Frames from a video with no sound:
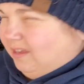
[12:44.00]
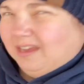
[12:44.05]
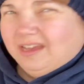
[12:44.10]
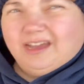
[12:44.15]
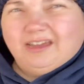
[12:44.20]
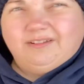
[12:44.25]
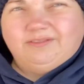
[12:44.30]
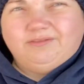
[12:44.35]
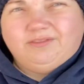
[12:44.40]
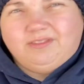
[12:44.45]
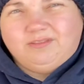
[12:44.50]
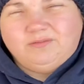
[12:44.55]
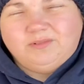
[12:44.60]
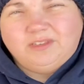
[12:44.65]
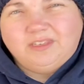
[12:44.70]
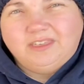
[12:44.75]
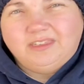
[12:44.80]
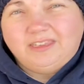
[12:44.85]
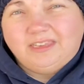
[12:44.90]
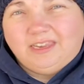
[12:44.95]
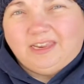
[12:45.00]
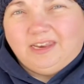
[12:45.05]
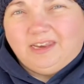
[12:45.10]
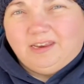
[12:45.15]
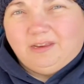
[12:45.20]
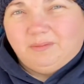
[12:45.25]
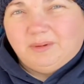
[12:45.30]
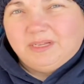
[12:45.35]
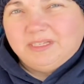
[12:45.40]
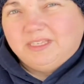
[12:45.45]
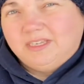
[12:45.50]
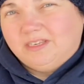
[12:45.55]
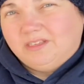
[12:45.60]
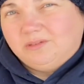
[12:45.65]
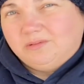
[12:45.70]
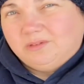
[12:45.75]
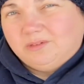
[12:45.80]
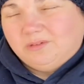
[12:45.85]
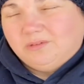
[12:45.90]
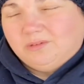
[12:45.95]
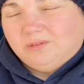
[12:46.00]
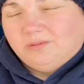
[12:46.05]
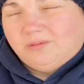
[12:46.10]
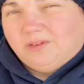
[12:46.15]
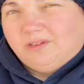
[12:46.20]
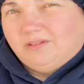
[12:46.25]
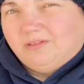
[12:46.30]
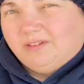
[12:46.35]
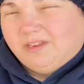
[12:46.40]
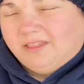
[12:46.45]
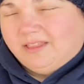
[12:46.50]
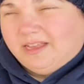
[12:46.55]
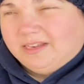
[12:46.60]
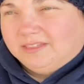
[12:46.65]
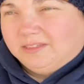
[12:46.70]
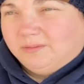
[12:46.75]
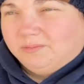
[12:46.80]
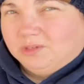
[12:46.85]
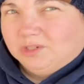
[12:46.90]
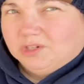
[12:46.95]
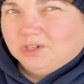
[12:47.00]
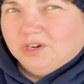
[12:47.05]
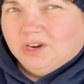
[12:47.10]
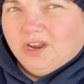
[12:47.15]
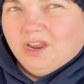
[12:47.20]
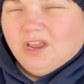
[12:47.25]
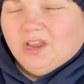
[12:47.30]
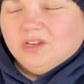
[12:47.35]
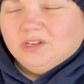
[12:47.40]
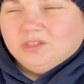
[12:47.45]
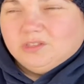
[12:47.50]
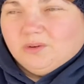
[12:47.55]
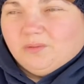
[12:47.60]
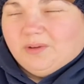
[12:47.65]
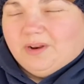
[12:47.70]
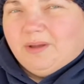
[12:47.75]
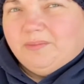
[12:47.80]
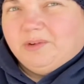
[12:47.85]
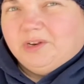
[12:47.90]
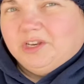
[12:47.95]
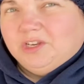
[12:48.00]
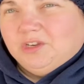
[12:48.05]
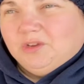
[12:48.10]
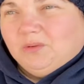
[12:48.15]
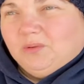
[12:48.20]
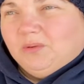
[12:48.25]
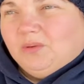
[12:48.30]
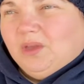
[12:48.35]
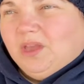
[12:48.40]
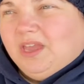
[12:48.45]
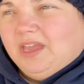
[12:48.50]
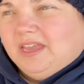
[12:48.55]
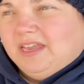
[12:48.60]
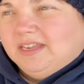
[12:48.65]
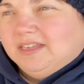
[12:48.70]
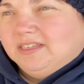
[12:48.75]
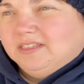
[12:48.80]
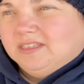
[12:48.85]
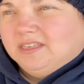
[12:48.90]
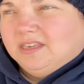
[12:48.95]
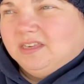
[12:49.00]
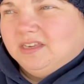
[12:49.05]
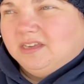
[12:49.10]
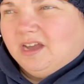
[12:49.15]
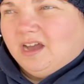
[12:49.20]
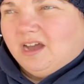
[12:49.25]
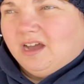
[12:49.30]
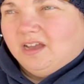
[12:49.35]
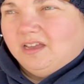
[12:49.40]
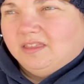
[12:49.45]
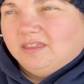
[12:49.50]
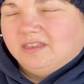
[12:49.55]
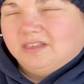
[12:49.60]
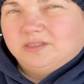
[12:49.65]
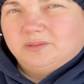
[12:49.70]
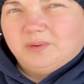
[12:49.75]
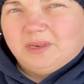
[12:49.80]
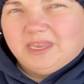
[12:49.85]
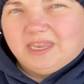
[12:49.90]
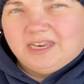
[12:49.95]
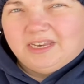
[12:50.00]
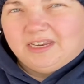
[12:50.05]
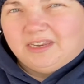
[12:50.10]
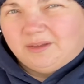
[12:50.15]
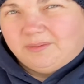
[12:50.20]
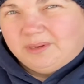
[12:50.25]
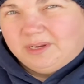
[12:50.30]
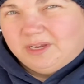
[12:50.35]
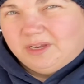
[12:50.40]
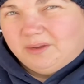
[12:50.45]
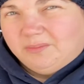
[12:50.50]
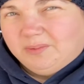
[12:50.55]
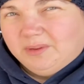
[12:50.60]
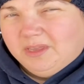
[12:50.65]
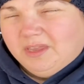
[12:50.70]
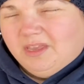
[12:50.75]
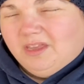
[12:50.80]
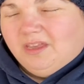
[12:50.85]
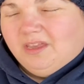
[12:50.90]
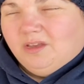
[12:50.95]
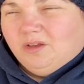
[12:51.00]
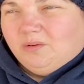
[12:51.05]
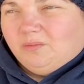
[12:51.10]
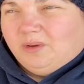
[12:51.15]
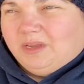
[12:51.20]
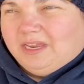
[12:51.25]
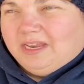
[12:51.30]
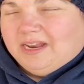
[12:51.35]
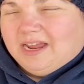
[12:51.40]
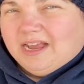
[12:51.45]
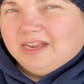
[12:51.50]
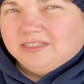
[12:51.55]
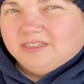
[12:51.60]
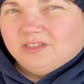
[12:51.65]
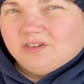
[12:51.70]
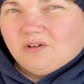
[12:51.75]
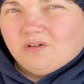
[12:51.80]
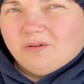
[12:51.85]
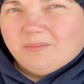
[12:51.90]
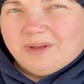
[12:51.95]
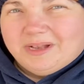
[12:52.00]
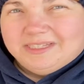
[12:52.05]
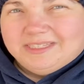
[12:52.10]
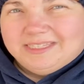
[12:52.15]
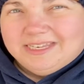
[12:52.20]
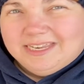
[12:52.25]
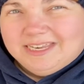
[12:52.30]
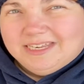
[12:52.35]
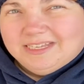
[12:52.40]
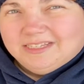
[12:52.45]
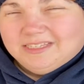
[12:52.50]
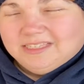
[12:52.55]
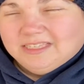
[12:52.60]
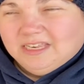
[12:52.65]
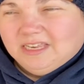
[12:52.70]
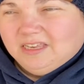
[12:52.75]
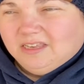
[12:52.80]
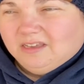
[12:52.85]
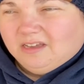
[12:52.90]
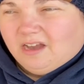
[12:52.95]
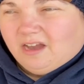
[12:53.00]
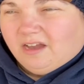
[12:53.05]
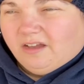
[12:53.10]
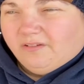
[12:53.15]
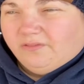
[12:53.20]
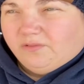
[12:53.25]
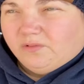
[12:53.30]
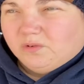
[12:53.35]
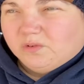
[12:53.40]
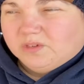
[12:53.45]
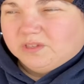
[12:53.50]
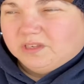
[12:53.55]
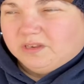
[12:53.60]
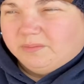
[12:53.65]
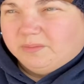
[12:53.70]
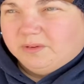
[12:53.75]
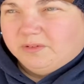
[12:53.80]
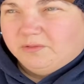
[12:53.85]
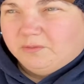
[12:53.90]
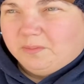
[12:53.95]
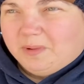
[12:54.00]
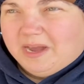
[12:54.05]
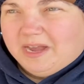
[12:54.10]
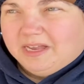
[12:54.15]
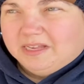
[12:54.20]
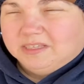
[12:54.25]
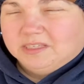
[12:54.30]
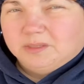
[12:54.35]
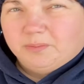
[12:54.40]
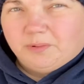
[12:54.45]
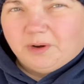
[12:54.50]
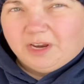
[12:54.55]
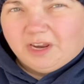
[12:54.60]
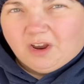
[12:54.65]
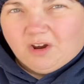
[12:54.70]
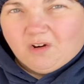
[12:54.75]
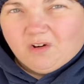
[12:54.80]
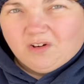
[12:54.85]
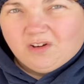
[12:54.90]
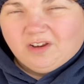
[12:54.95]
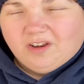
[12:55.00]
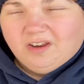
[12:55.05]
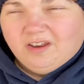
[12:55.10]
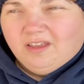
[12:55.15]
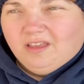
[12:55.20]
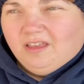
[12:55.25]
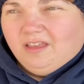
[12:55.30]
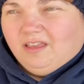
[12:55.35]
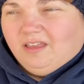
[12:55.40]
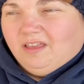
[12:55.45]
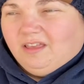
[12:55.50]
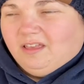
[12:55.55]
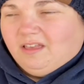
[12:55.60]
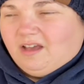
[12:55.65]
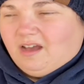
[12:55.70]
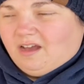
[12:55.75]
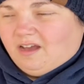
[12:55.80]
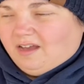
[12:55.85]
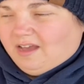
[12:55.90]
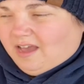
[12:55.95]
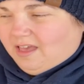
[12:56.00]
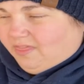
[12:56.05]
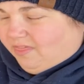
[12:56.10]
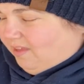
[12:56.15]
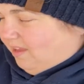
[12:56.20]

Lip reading: don't really think any of my seeds would do too well in that temperature. So what I'm gonna do is this weekend coming up, when I start my seeds for some of my spring garden, I think